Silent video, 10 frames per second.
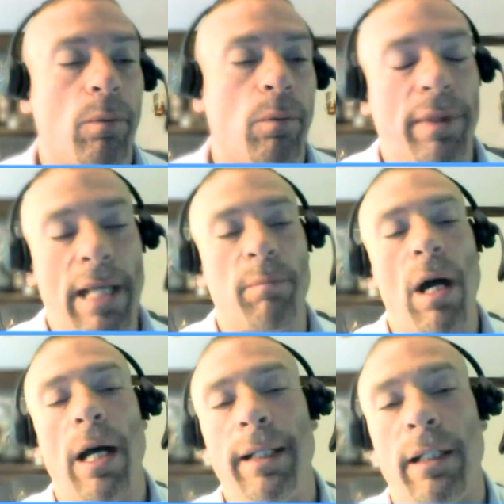With that
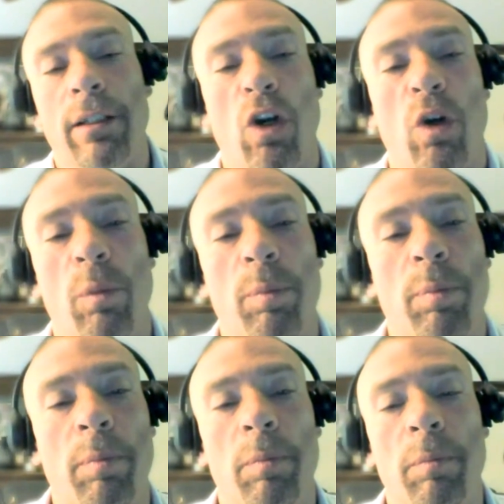in mind, I know
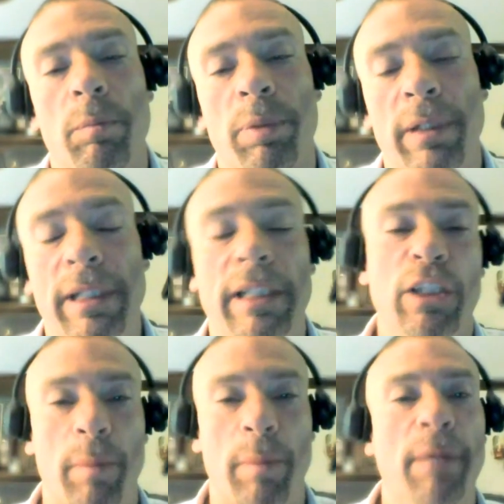
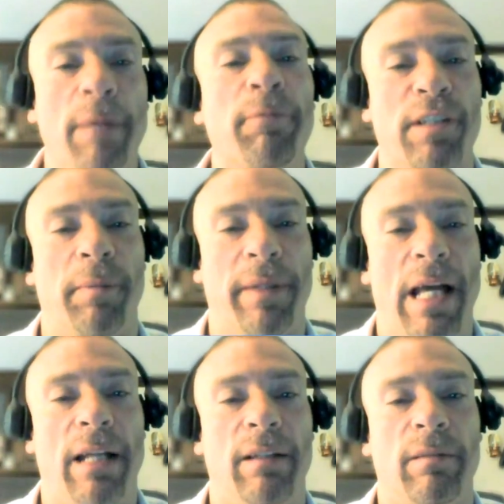pre-EQ will make up for some
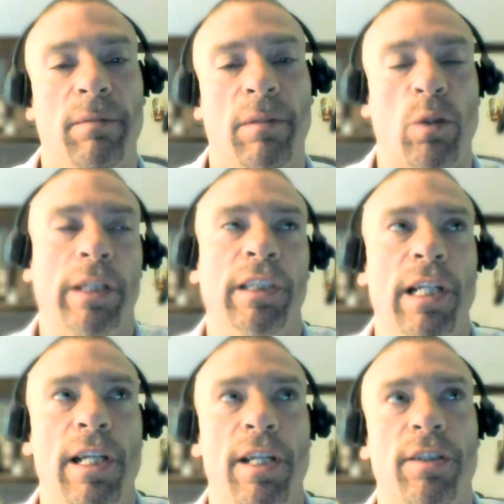of that. The
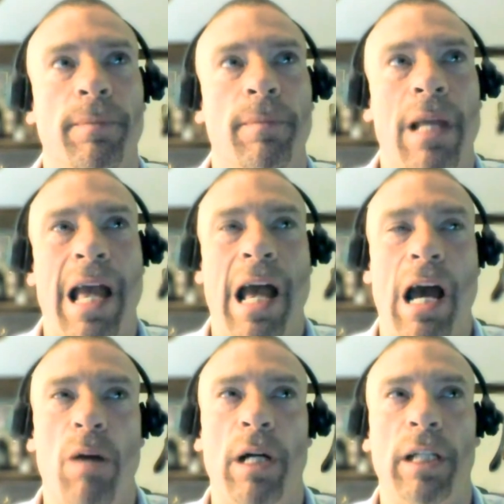question is,
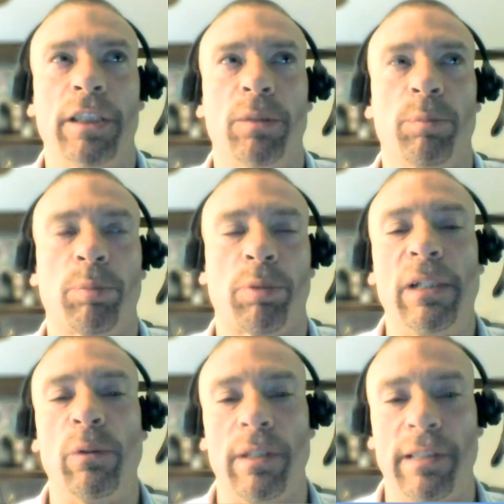how much
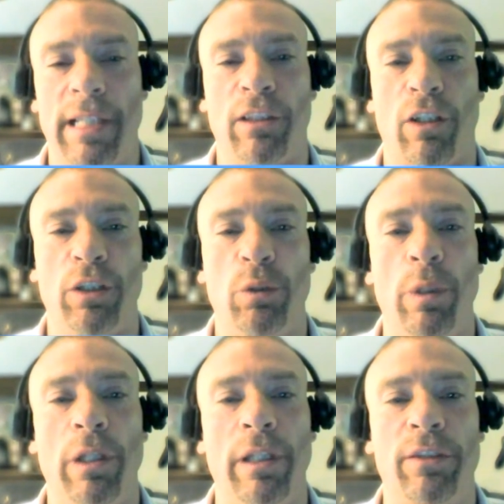pre-equalization are you
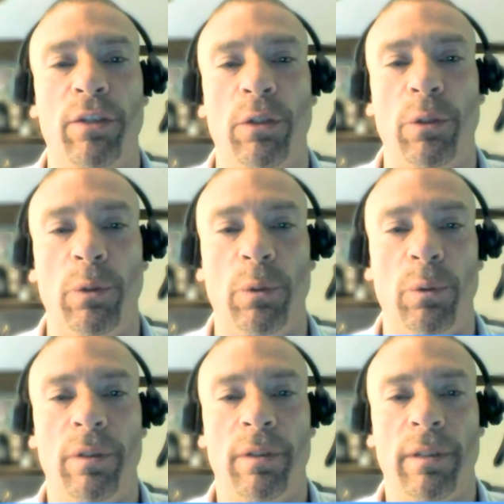willing to
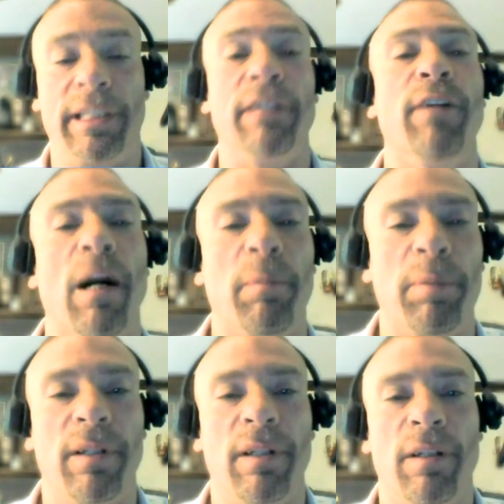give up
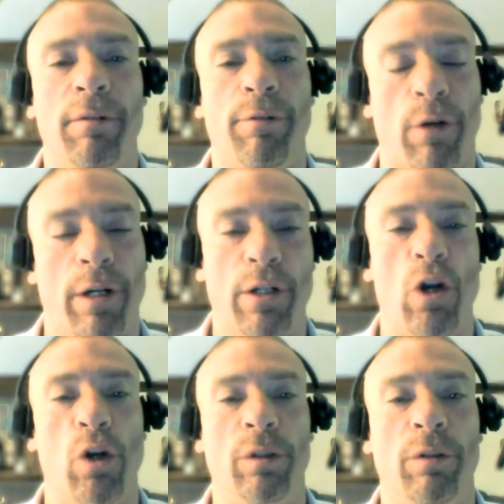for a
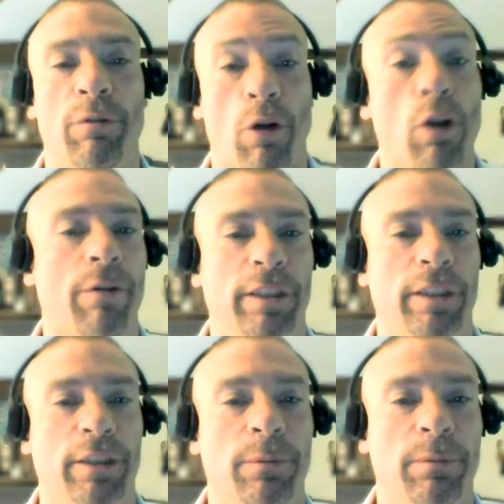known roll-off
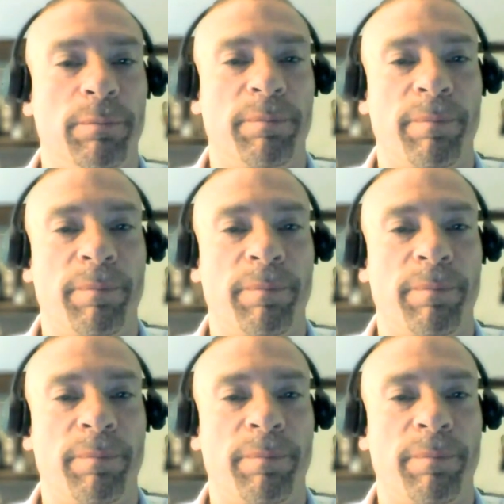issue?